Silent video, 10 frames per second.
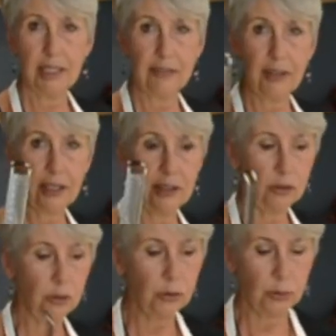I've got a
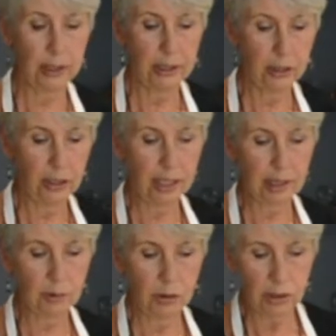little grater, and
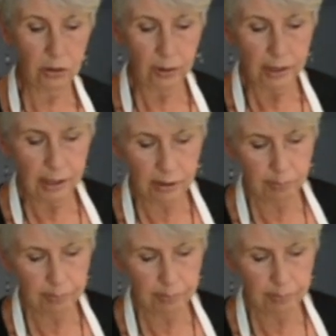I'm going to grate a